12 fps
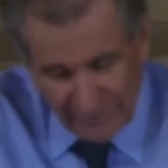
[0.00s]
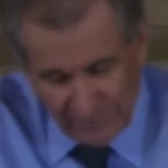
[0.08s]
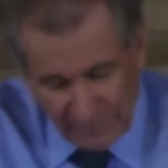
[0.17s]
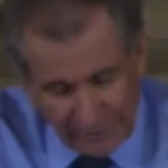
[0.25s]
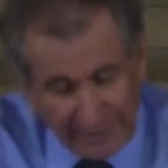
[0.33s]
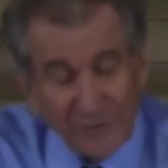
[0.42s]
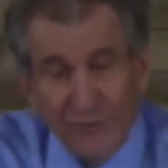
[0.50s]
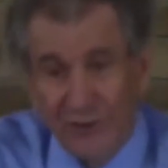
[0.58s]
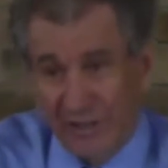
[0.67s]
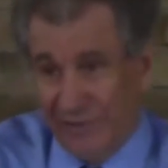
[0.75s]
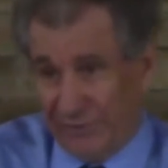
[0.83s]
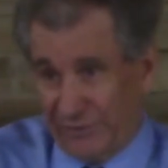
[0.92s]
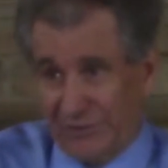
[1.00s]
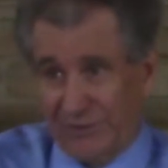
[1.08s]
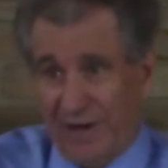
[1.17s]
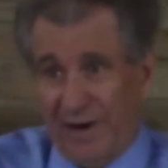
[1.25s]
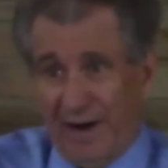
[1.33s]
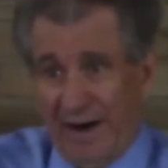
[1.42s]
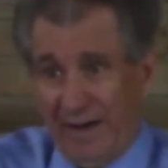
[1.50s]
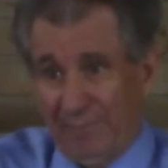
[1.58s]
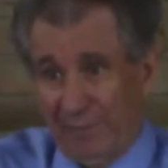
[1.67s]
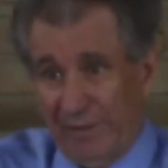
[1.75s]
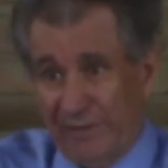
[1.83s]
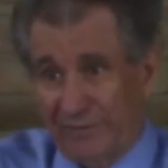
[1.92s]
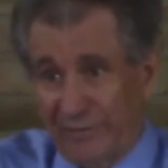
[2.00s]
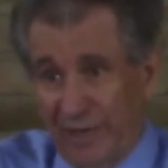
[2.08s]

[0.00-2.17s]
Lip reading: Look at Jesus as our high priest.